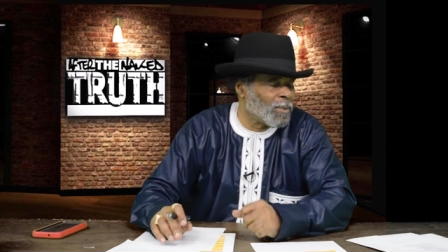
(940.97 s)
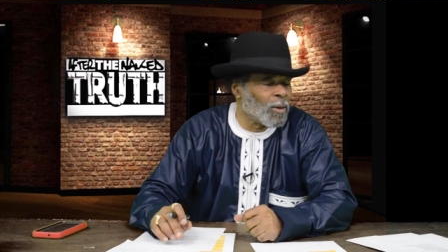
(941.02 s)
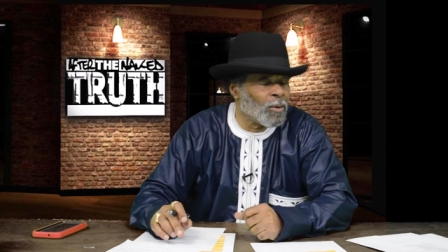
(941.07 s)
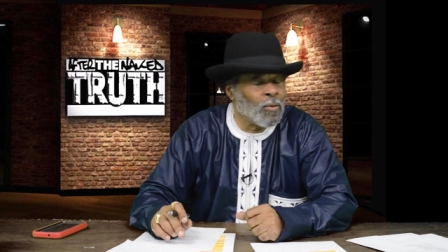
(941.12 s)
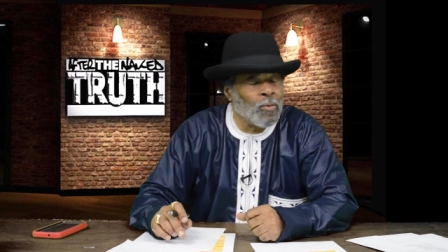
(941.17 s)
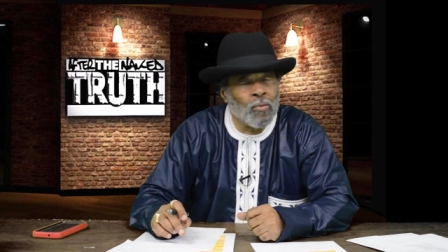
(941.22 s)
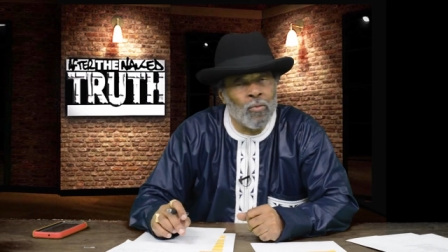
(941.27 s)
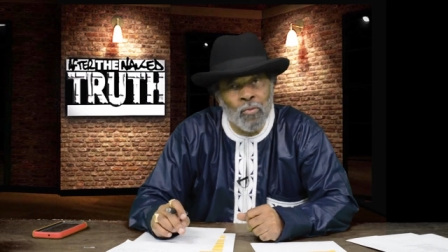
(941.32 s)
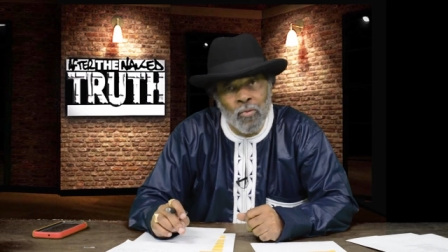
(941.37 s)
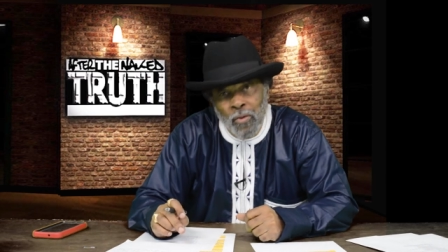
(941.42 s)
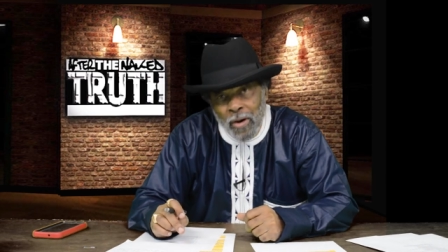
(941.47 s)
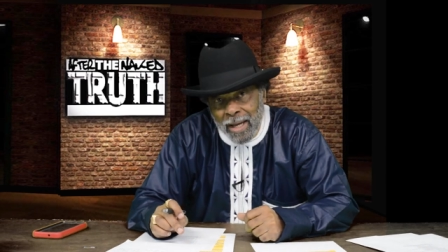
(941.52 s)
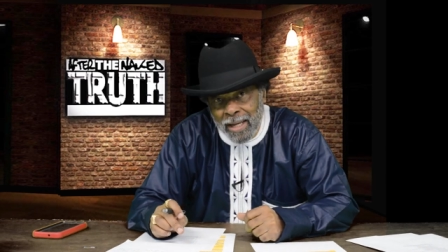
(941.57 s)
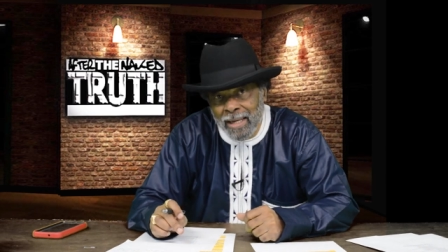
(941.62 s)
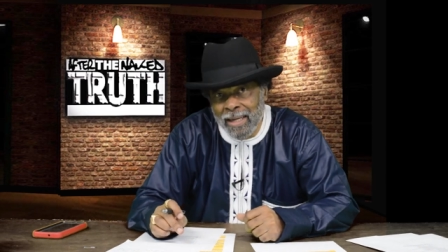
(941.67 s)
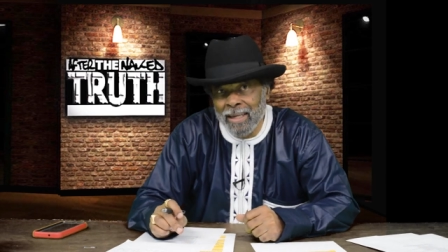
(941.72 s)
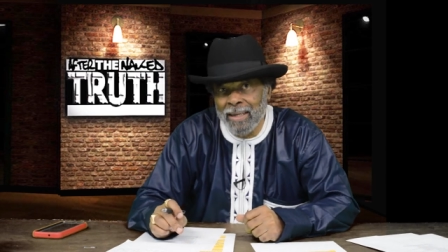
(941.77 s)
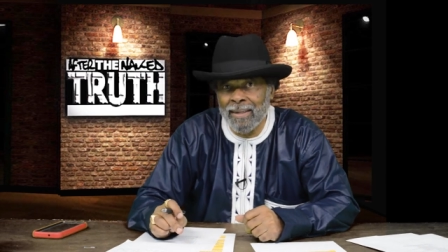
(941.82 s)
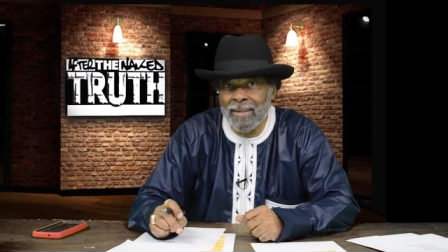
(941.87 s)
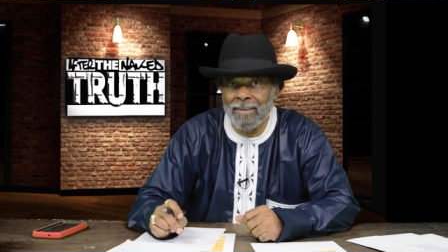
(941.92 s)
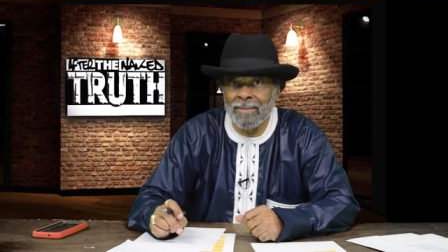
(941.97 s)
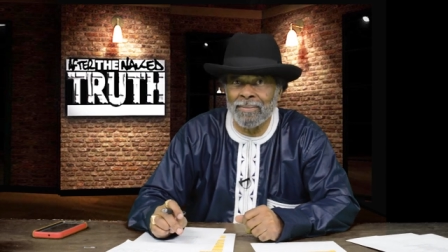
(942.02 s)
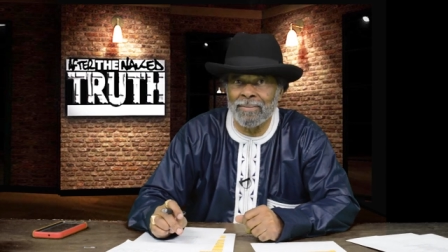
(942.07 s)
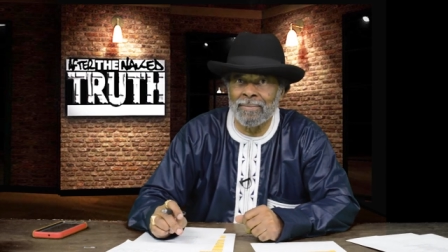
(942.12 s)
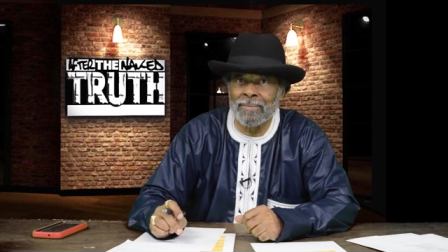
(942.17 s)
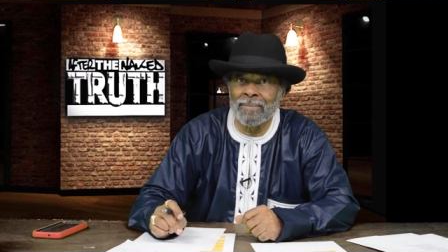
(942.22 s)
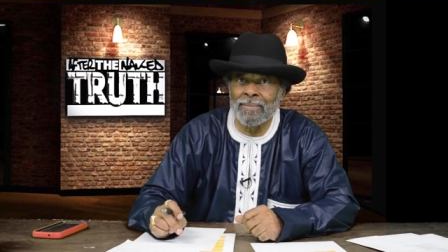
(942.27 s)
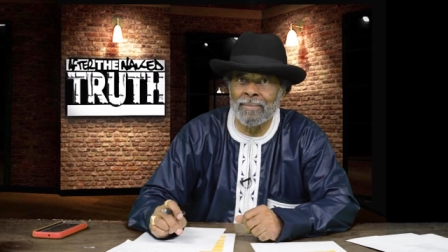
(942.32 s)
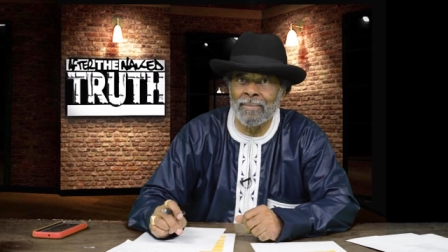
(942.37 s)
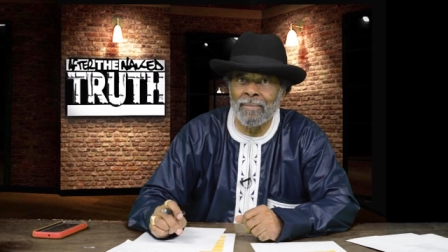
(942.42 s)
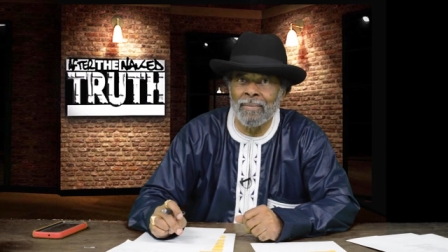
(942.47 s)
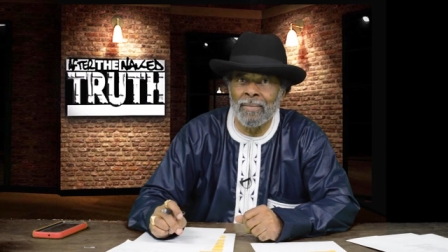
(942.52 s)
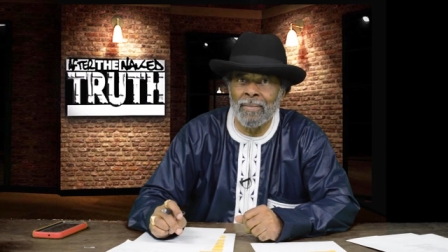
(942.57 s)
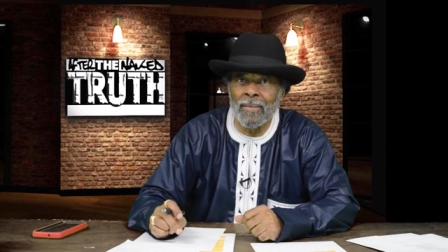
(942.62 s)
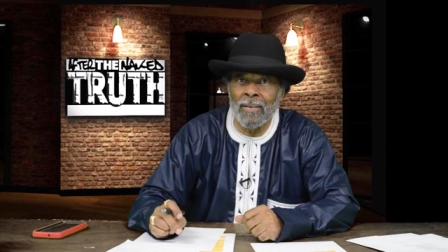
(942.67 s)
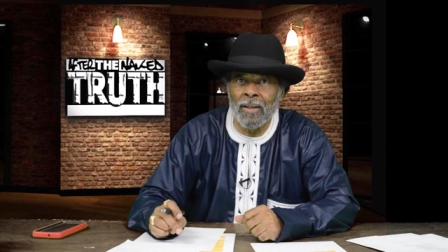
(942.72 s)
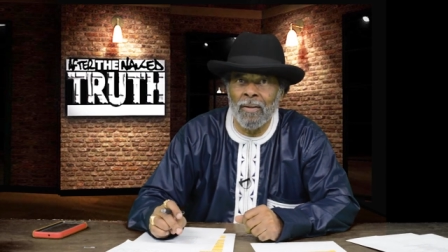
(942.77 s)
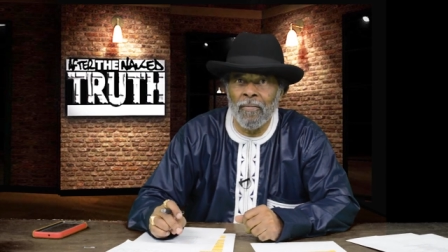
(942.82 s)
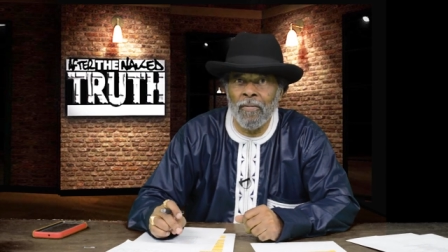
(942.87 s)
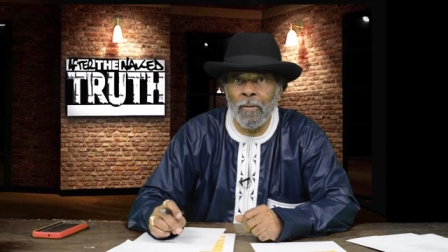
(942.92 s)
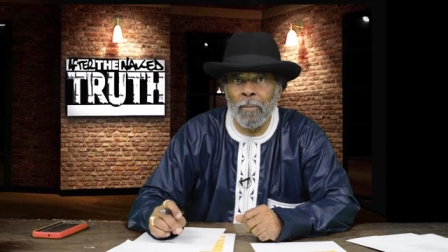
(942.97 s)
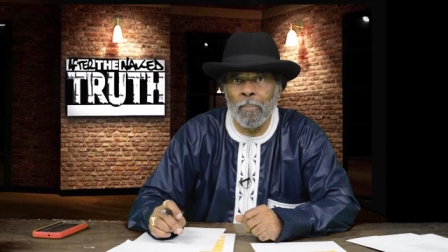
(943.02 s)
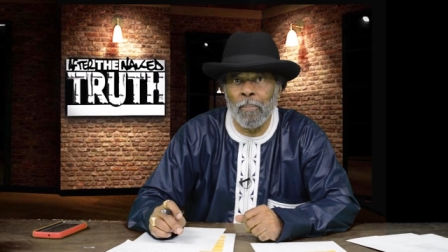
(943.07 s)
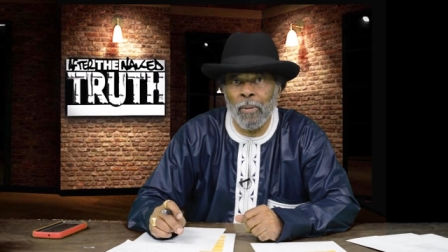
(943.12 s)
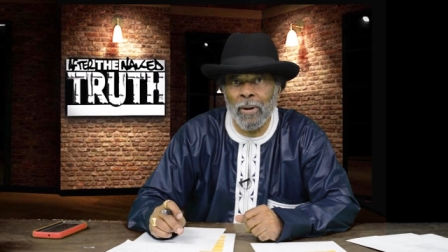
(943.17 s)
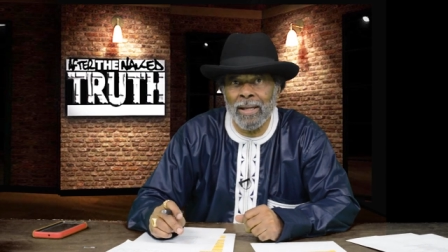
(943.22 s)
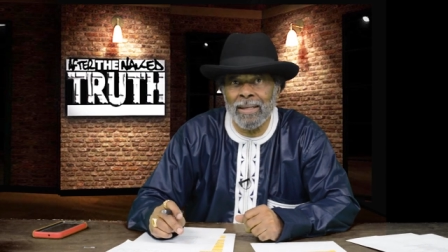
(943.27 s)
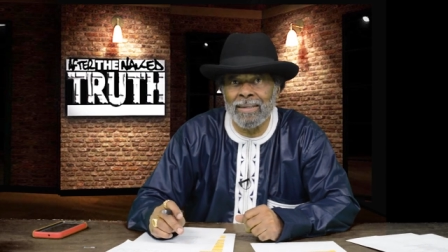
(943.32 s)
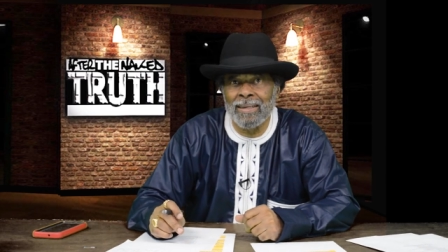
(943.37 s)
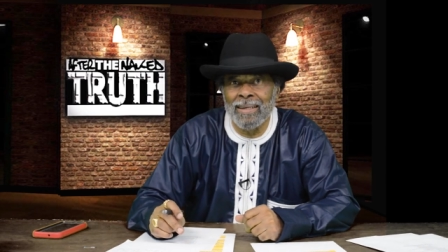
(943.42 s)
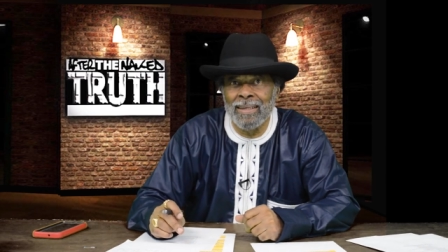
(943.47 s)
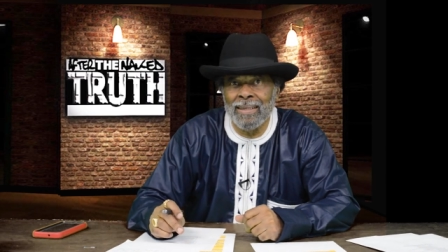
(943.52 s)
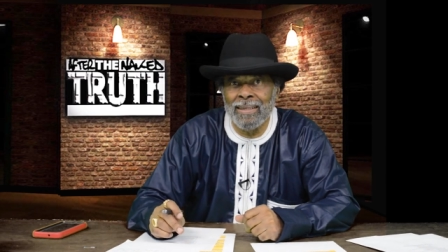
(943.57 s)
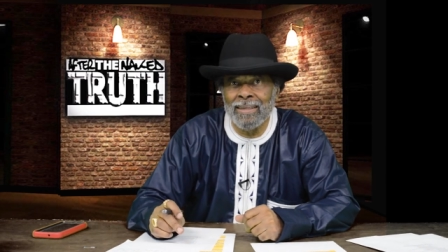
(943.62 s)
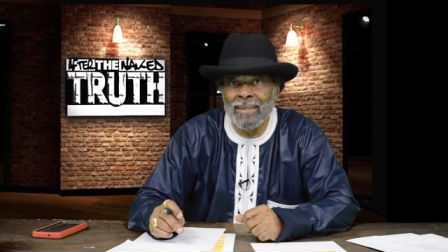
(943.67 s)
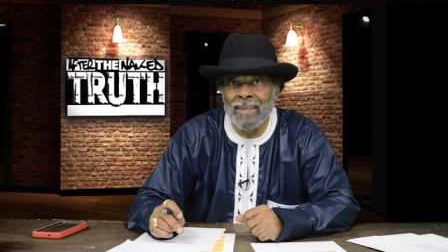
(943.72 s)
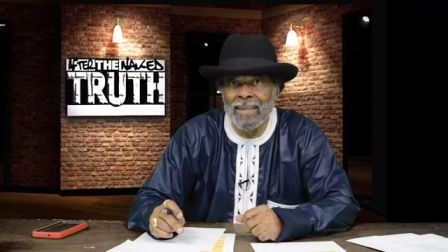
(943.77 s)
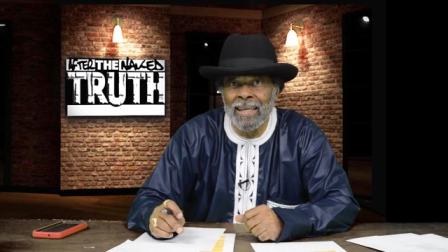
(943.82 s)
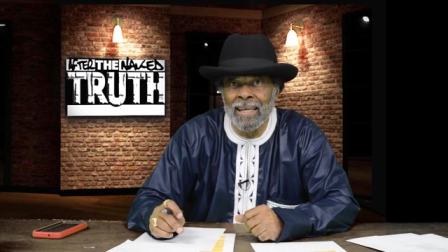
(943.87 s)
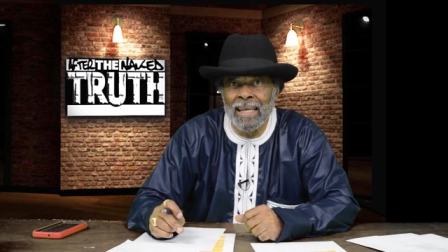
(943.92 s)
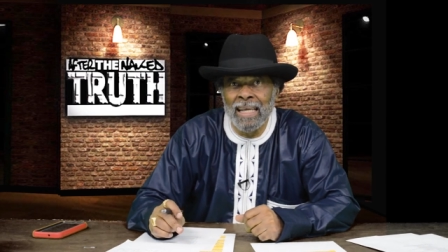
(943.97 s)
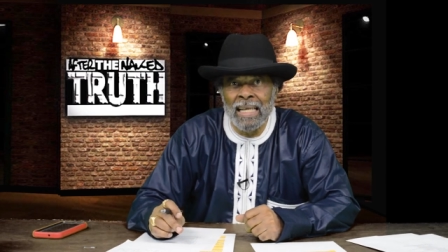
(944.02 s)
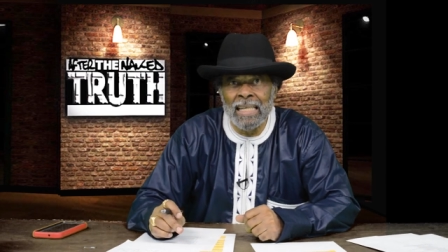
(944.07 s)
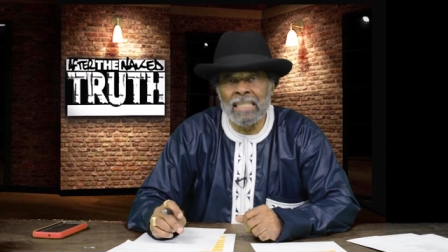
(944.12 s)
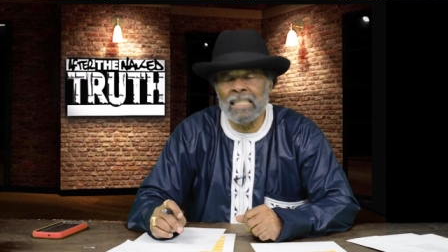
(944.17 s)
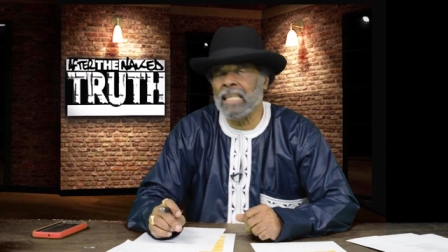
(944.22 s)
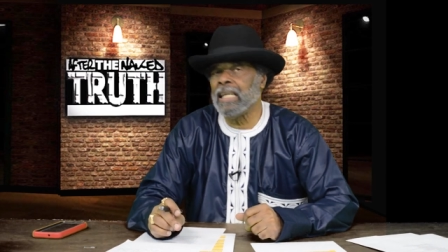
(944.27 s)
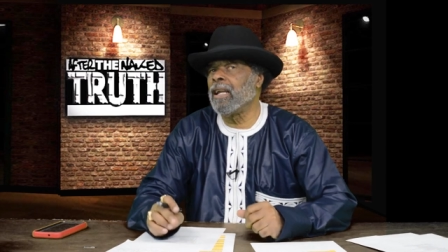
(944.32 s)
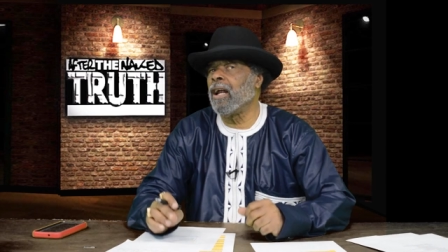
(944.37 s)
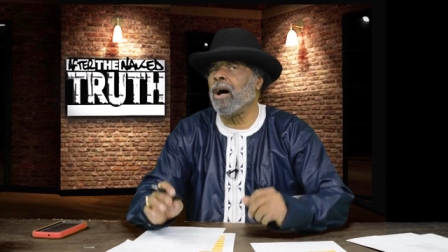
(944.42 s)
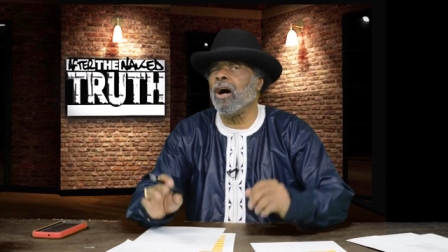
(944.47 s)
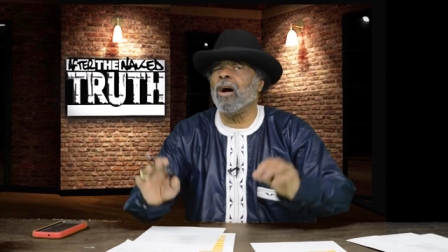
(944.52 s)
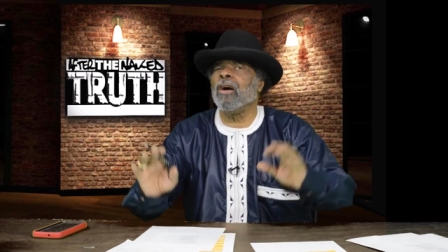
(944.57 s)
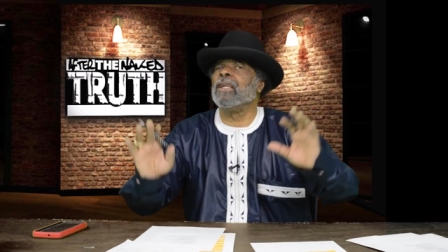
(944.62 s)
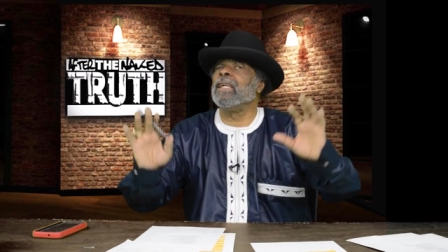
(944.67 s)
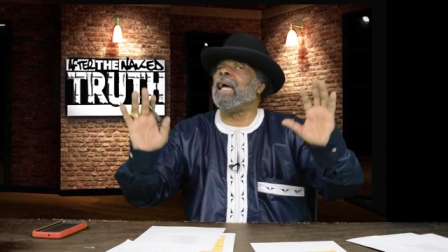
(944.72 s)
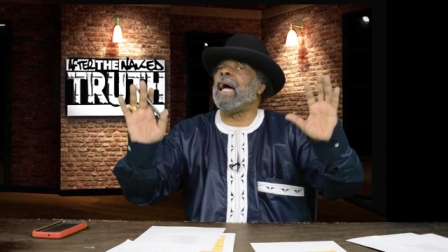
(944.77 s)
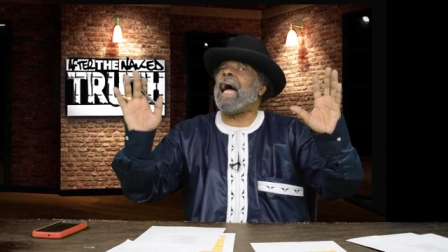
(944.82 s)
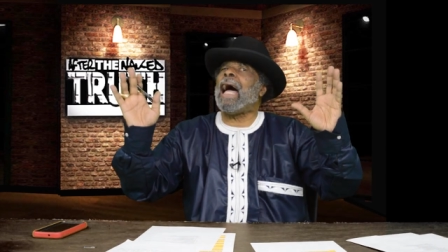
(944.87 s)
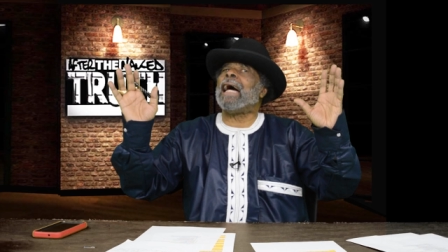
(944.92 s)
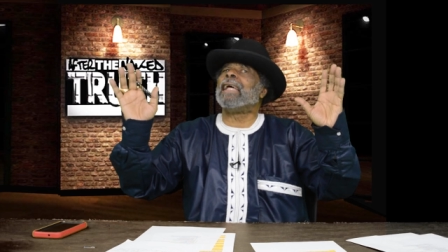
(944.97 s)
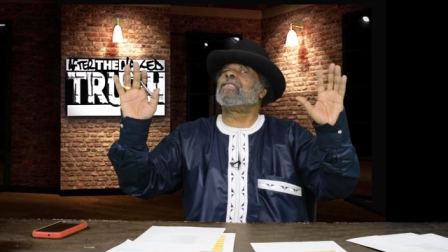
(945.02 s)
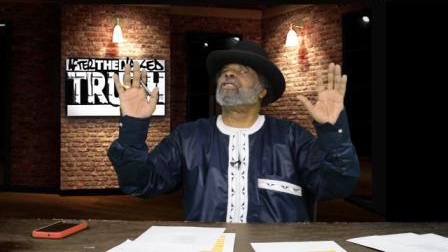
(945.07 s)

running for president said, oh yeah, I